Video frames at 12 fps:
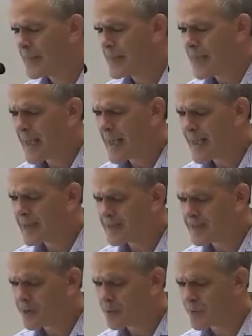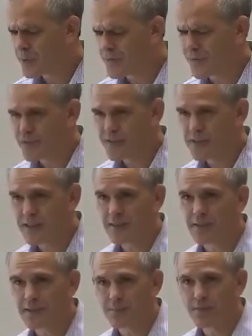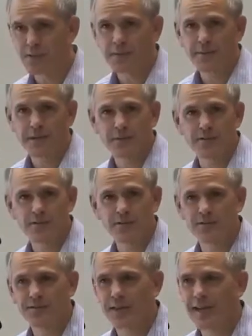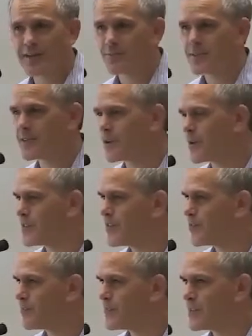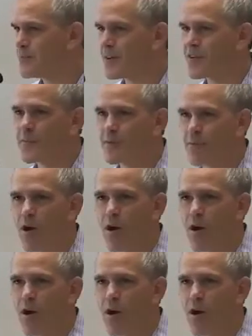And when we first had the preliminary results of that, we said, oh, this must be wrong.